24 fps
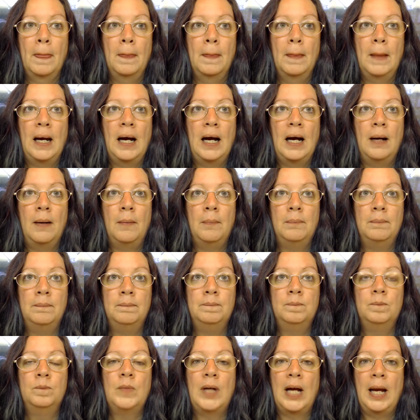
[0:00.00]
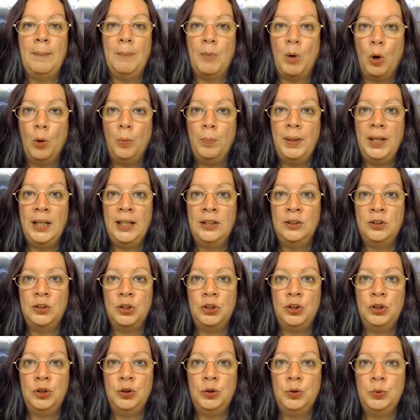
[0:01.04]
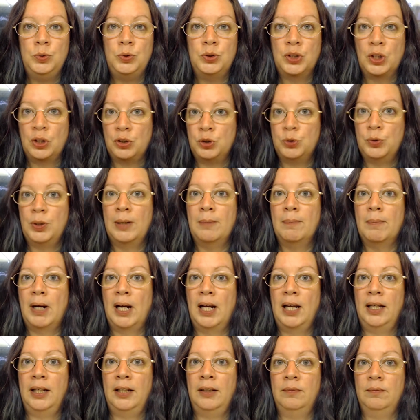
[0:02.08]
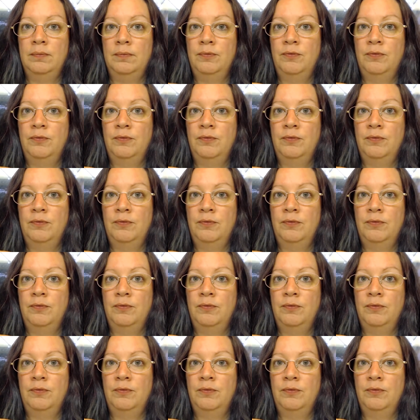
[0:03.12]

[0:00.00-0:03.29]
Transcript: I'm hoping to start doing my